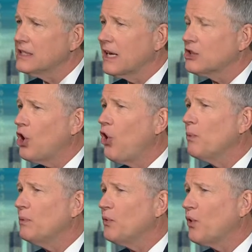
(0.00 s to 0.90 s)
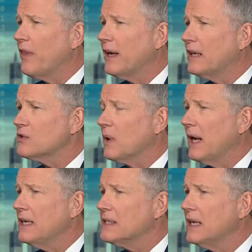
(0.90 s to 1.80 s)
as October before that gets
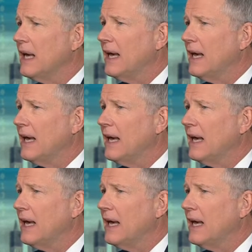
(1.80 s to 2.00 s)
raised.